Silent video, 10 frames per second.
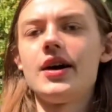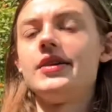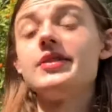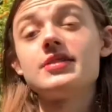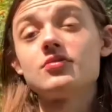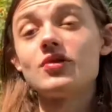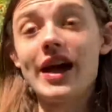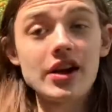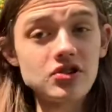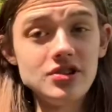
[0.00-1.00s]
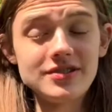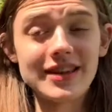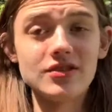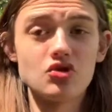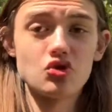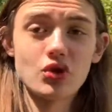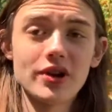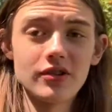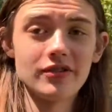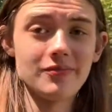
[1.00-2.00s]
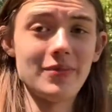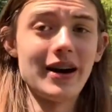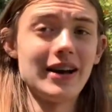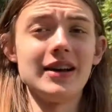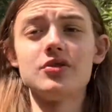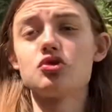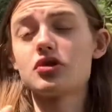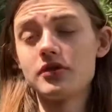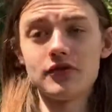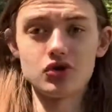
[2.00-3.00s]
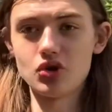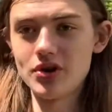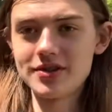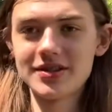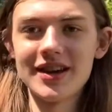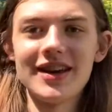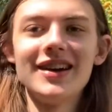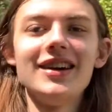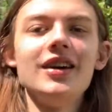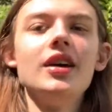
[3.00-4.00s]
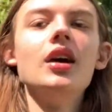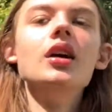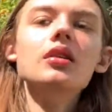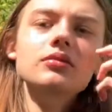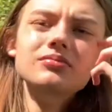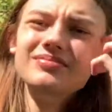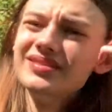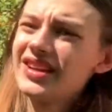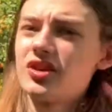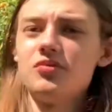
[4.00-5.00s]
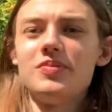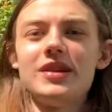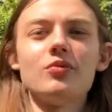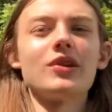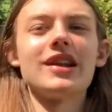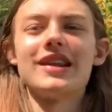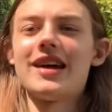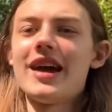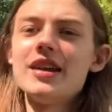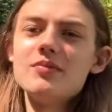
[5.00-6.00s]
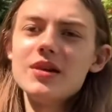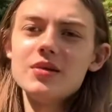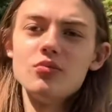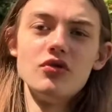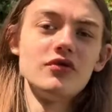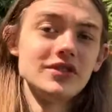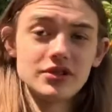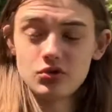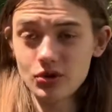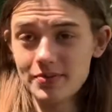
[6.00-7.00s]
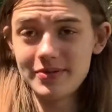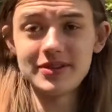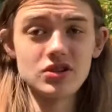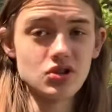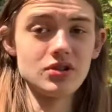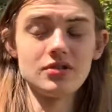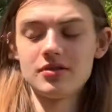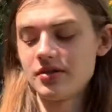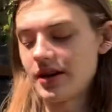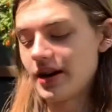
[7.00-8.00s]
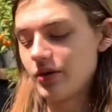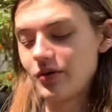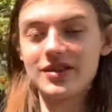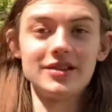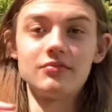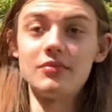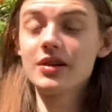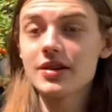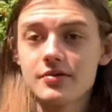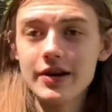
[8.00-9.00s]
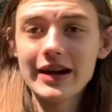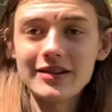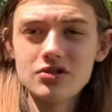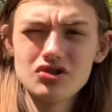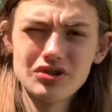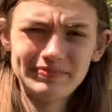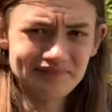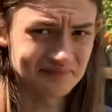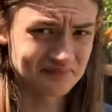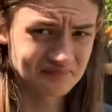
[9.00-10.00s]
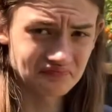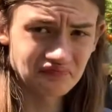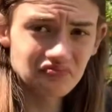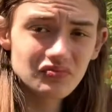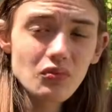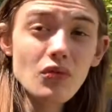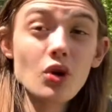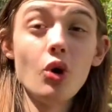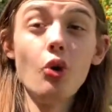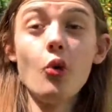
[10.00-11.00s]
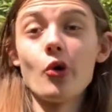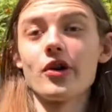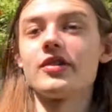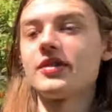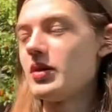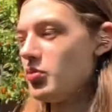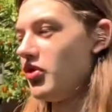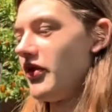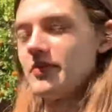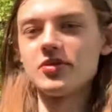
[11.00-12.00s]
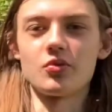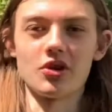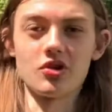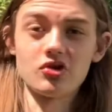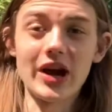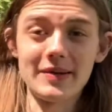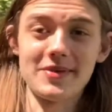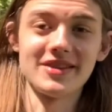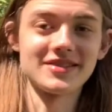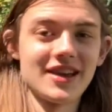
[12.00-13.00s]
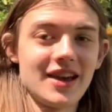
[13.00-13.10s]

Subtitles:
This reaction is then triggered by a trigger of your choice. It could be when an enemy moves into a position within melee range, or they move up to where your trap is,